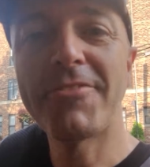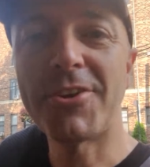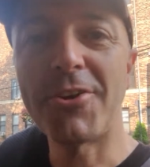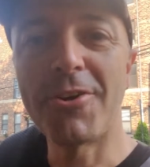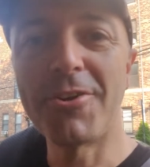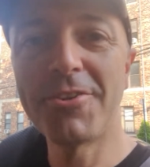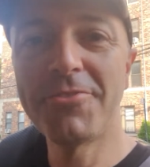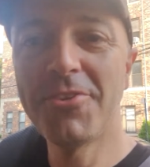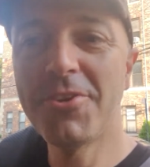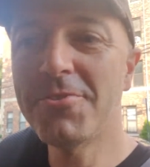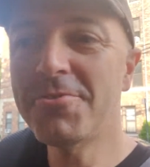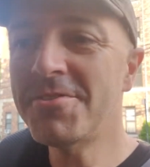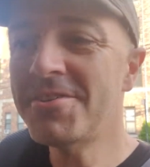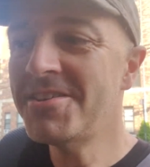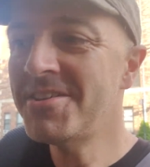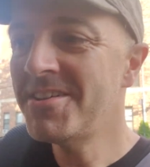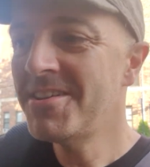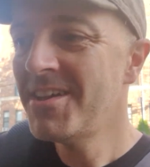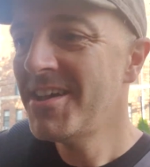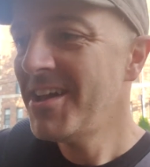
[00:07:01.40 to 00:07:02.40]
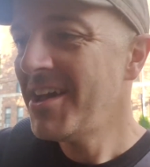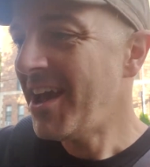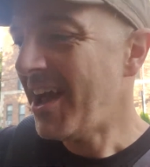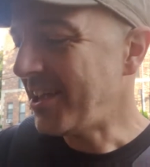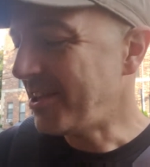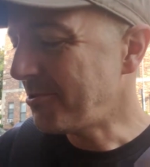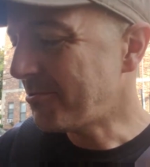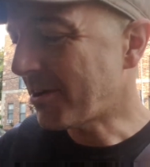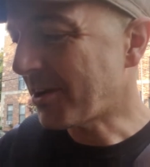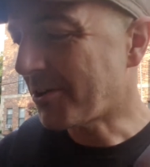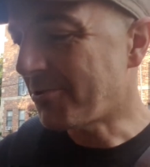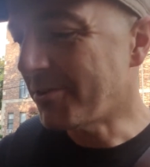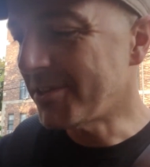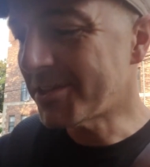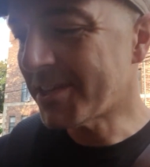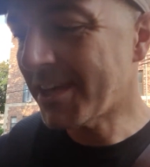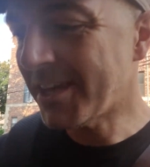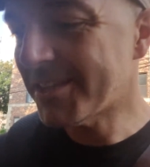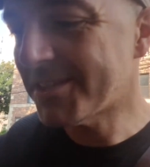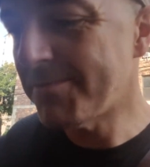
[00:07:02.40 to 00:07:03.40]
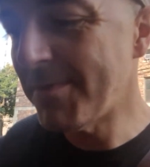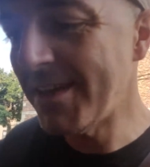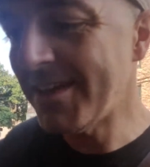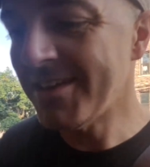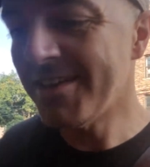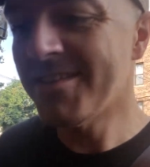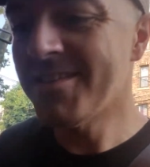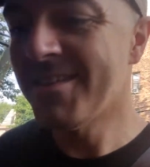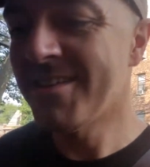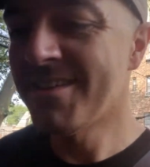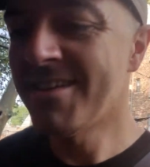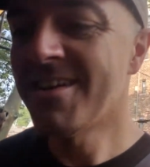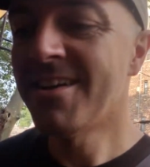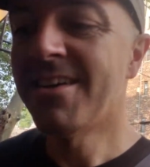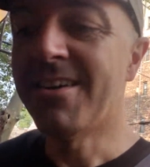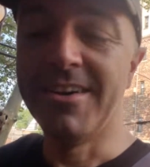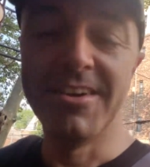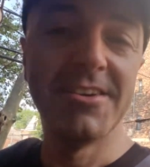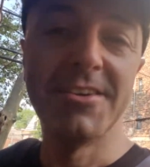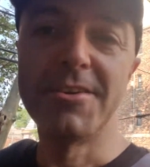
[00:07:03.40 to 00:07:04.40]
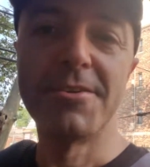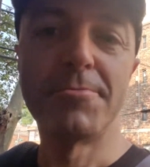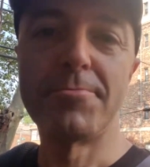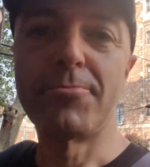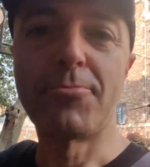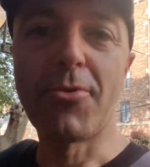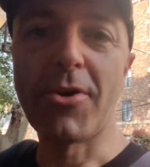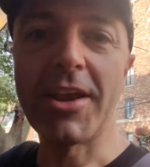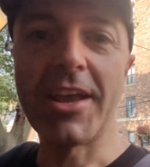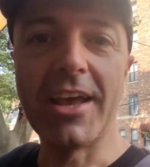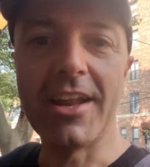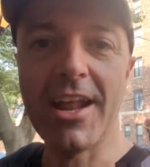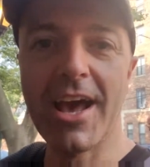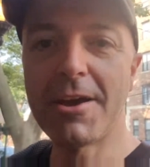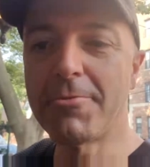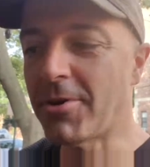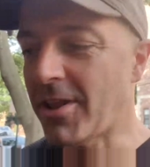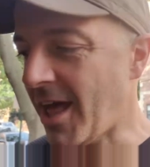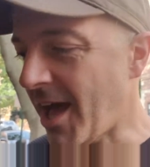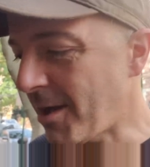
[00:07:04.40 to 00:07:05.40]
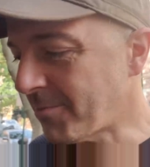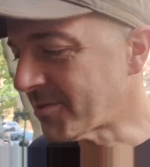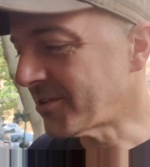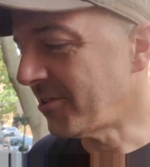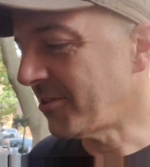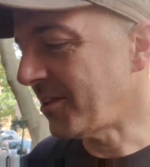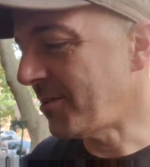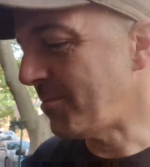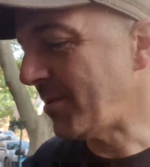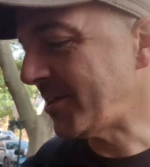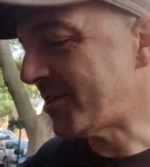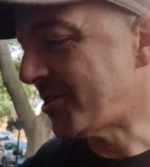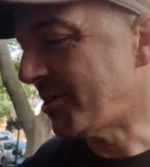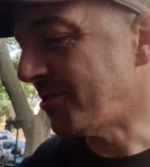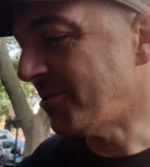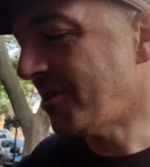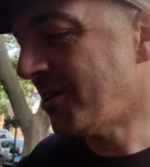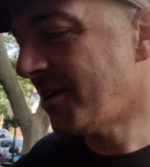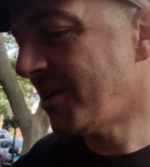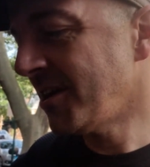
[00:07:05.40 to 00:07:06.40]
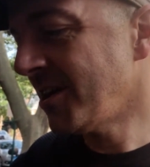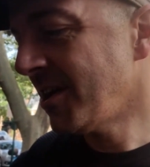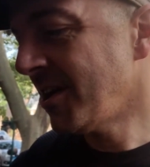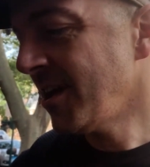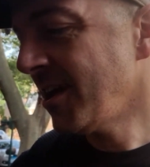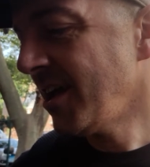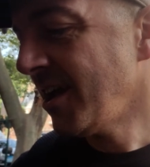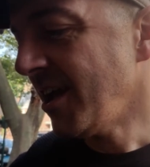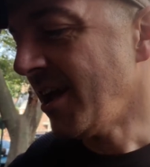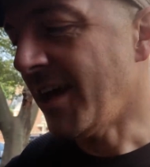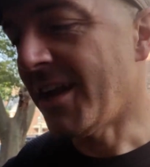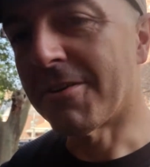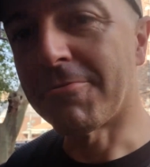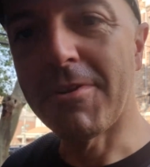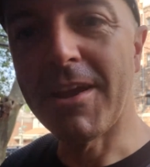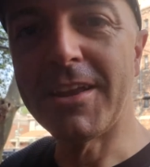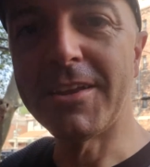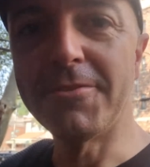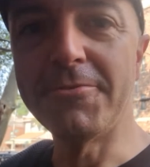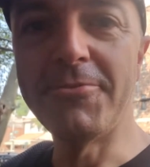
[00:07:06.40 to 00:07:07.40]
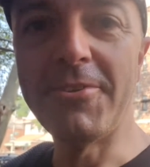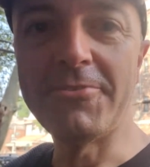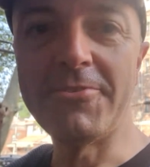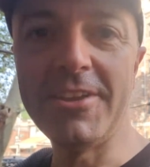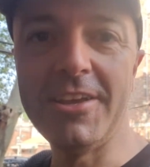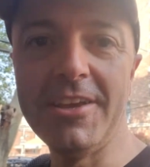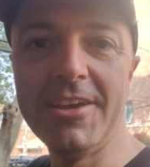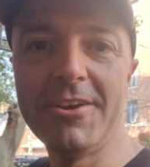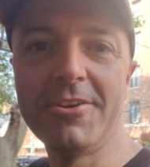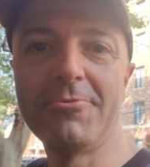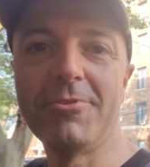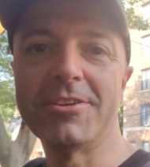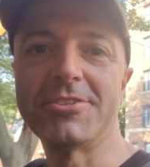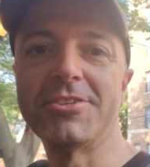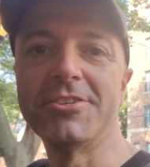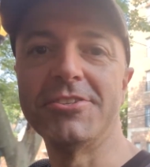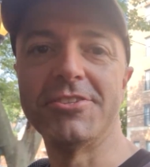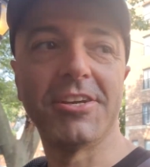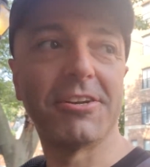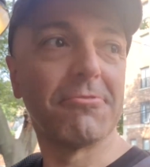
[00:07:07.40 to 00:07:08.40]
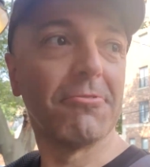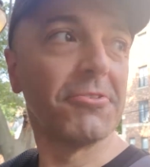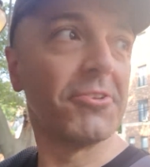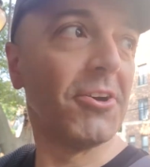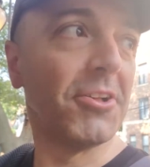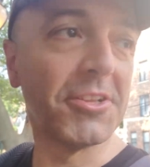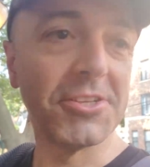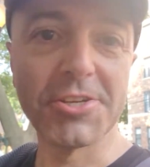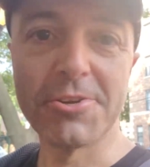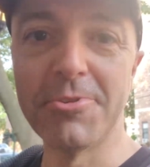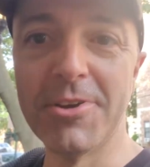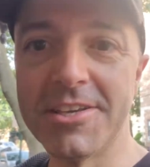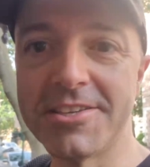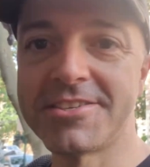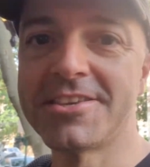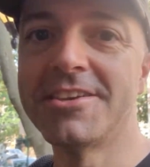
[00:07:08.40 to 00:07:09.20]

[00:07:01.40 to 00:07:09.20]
heard of you and you want to quiz against me, bring it. I will absolutely beat you in a random 50 question general knowledge quiz.